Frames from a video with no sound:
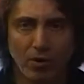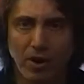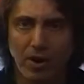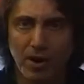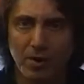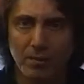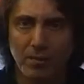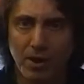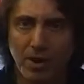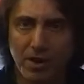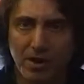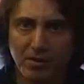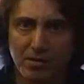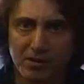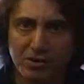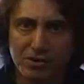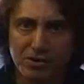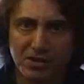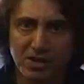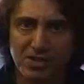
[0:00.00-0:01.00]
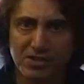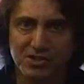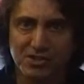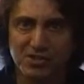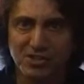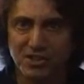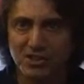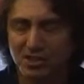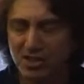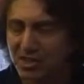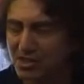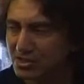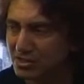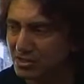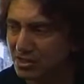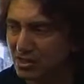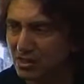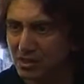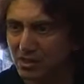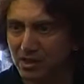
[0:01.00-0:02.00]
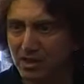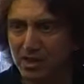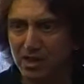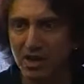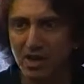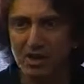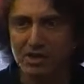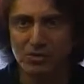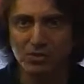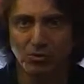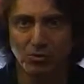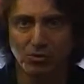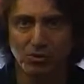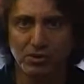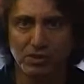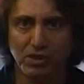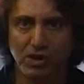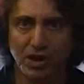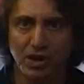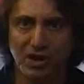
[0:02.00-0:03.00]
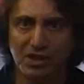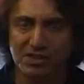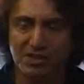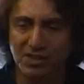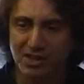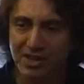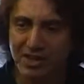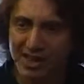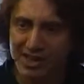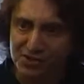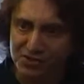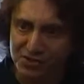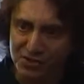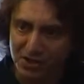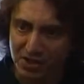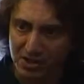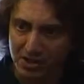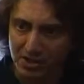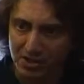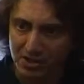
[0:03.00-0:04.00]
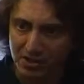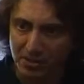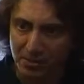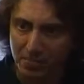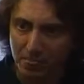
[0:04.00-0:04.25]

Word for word: for a marriage that statistically has all the odds against it.